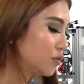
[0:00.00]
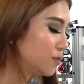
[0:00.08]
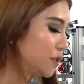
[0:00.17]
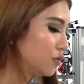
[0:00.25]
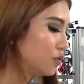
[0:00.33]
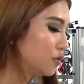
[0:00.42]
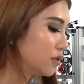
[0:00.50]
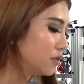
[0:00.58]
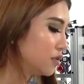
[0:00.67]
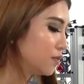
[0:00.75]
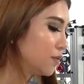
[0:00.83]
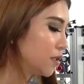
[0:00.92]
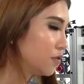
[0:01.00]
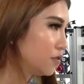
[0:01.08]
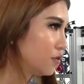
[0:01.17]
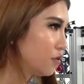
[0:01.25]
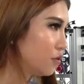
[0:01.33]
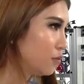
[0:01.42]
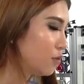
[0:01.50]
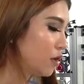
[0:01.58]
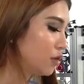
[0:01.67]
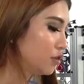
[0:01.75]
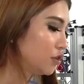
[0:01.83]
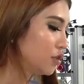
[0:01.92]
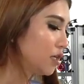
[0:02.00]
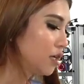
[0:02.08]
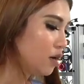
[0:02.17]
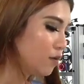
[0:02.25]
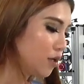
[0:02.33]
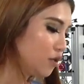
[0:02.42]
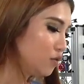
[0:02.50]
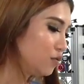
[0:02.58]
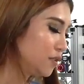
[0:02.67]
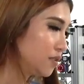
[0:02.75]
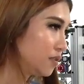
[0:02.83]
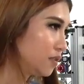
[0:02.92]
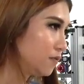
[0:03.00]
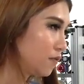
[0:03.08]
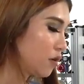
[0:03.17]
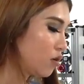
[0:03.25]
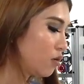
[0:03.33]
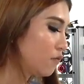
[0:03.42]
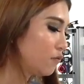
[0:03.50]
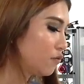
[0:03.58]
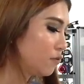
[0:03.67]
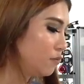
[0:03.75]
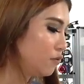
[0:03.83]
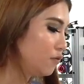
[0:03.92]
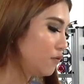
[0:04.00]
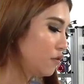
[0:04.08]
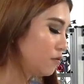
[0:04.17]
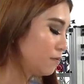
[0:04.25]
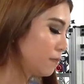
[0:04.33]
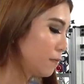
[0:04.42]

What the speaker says: speak to the speaker on your watch when you receive a call from your phone.